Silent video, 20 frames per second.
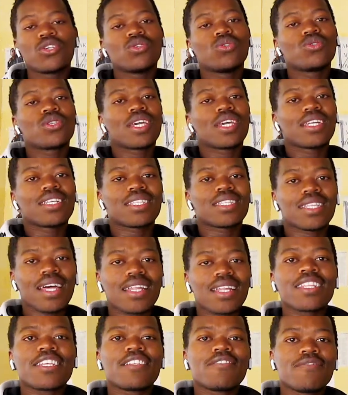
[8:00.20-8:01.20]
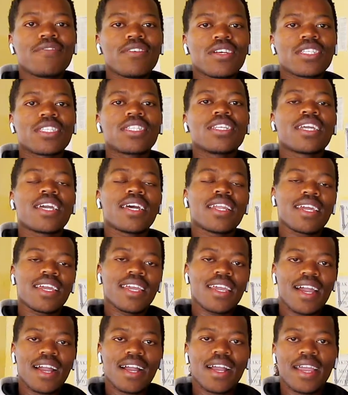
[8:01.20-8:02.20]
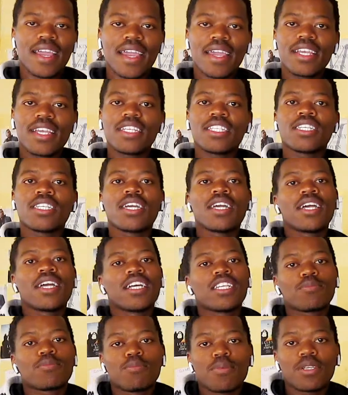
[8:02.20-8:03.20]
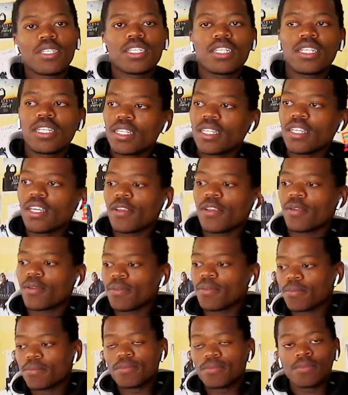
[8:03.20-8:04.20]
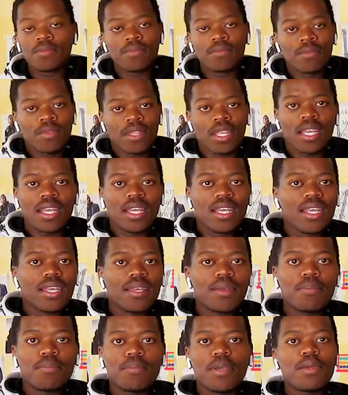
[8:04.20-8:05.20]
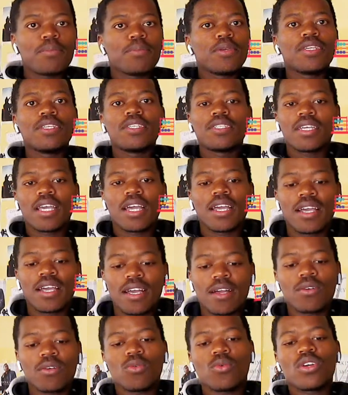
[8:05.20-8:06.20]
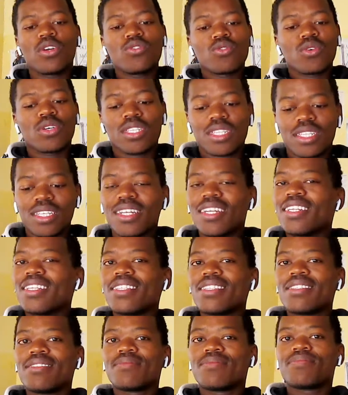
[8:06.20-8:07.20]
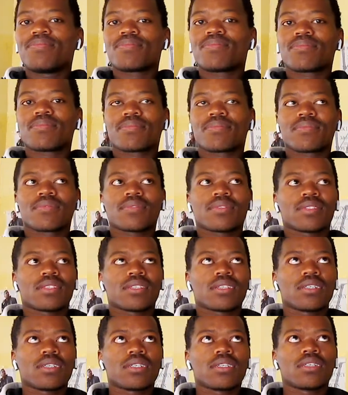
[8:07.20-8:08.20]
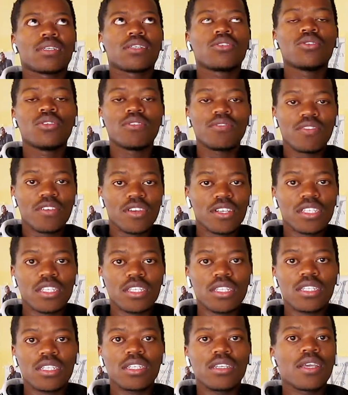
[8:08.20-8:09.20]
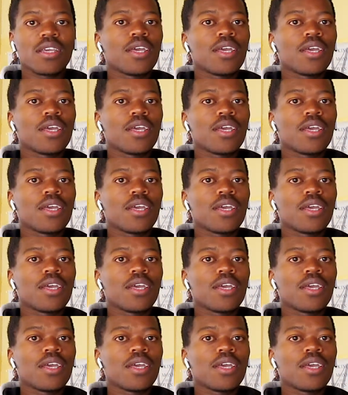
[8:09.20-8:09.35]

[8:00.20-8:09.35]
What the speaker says: You can start investing at a young age, especially maybe when you are still in university.